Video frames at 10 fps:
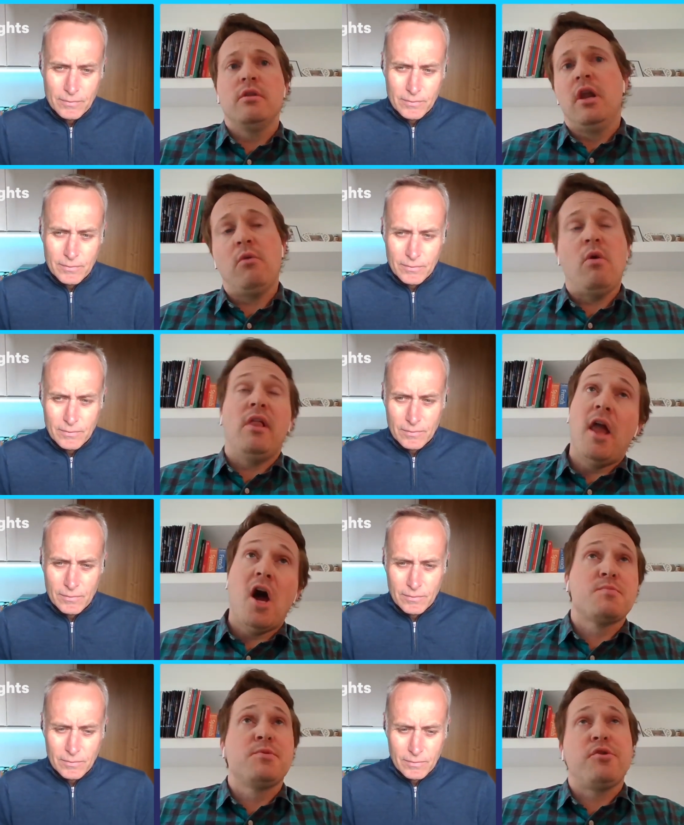Speaker 1: the well the
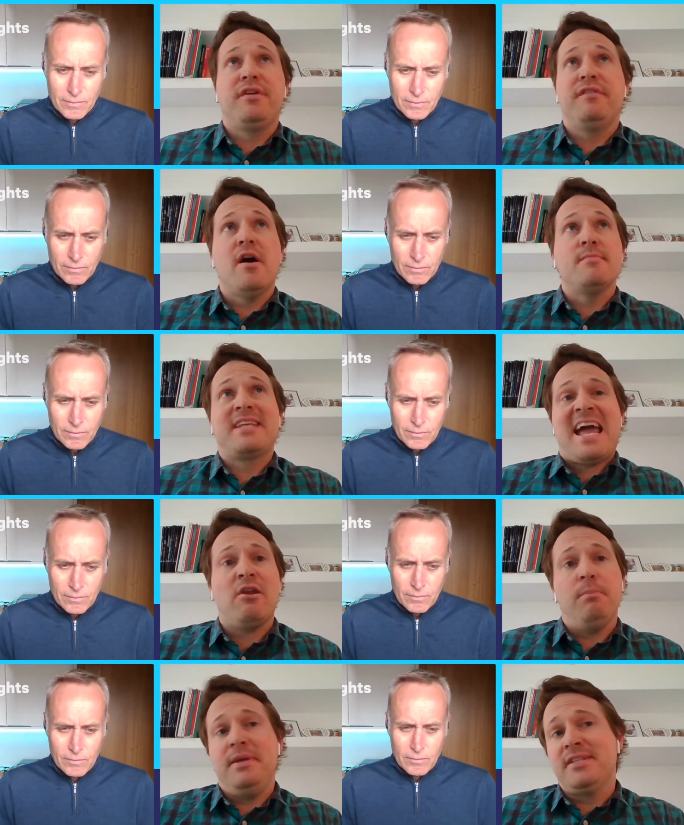large majority of firms
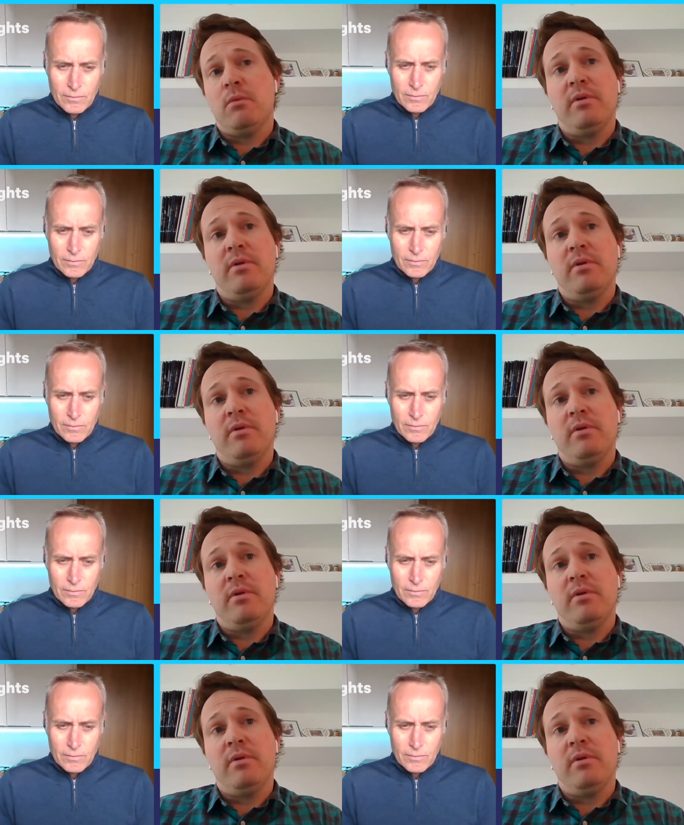cannot be done